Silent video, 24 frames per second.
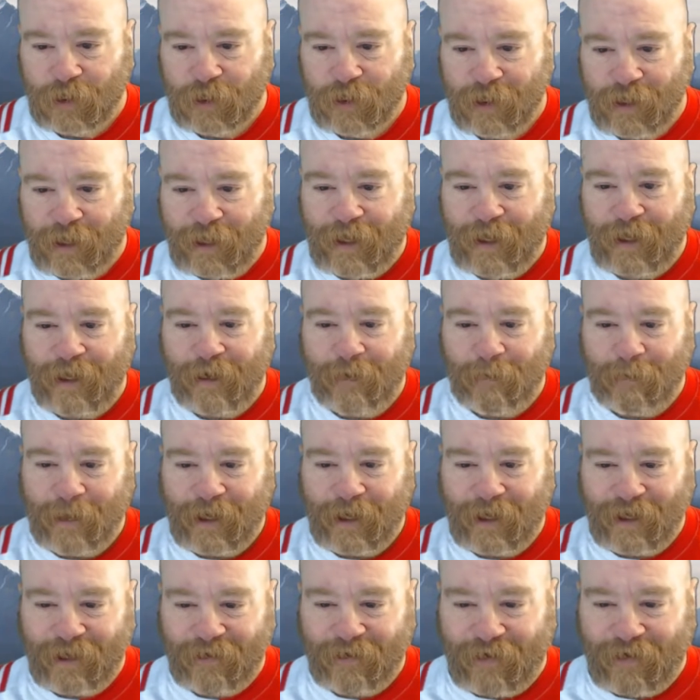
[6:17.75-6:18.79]
Hey, man,
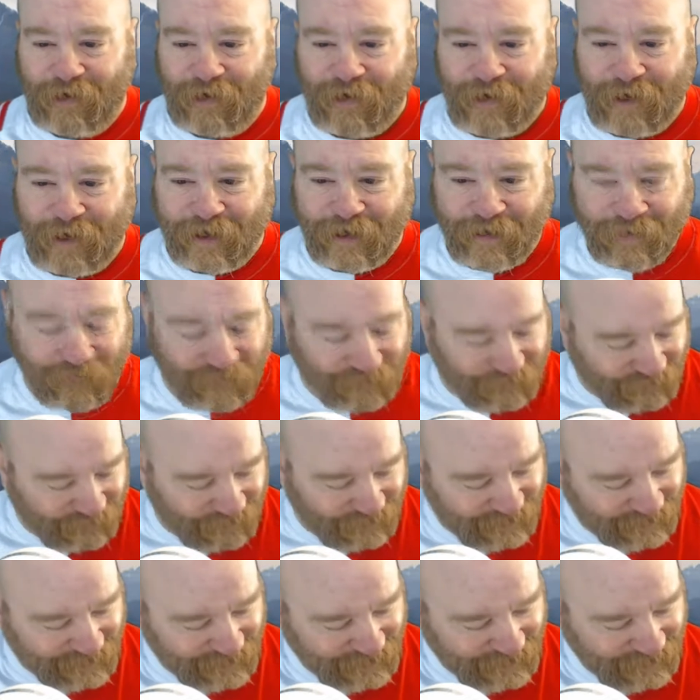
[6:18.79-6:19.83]
there he is.
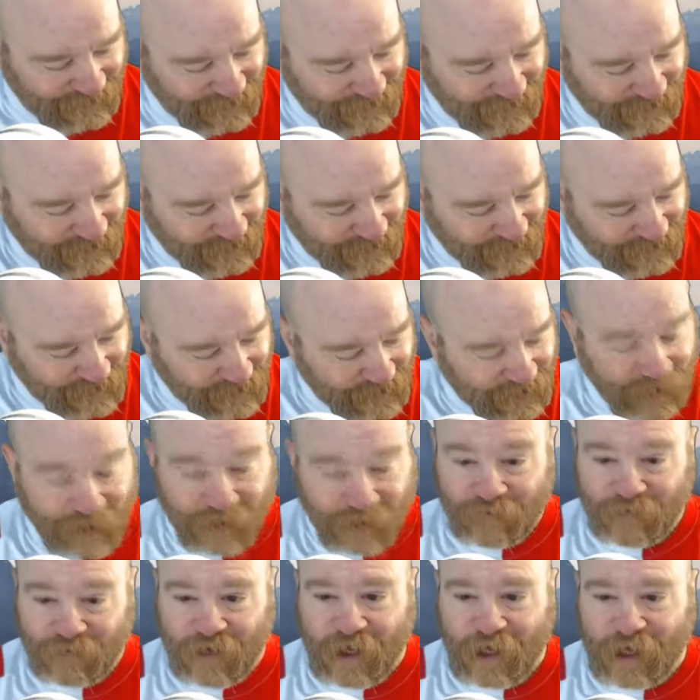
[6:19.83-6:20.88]

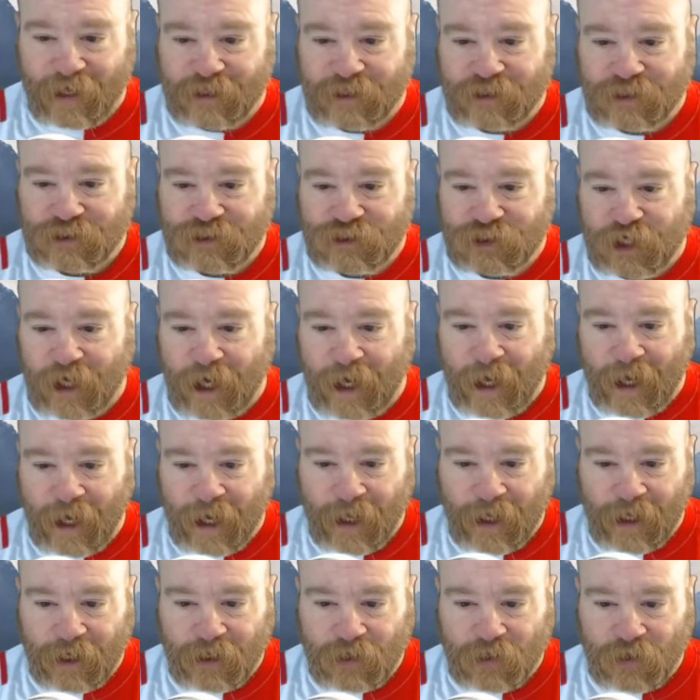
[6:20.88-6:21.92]
Is that
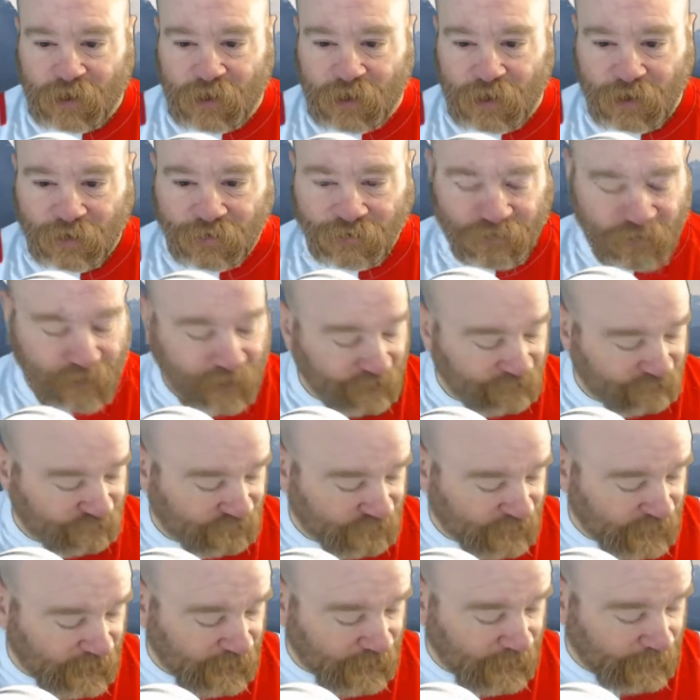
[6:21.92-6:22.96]
Chad or is that
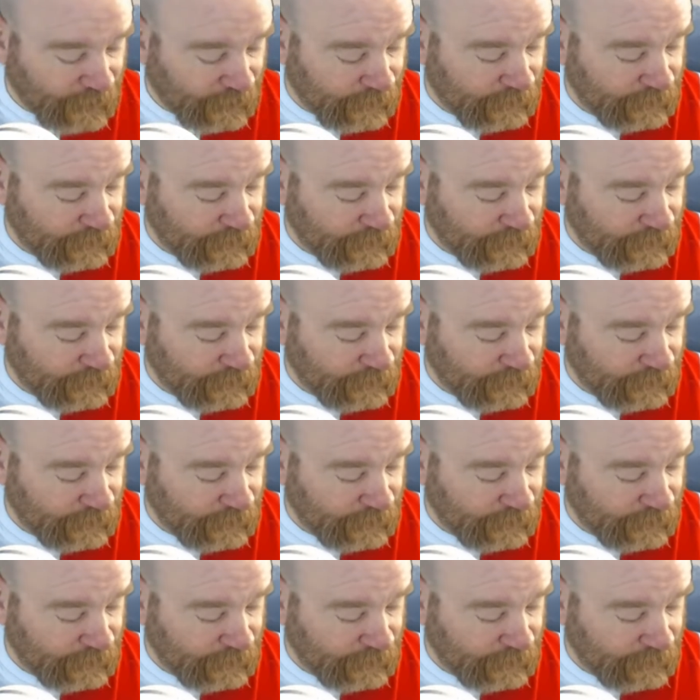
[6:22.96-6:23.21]
Scott?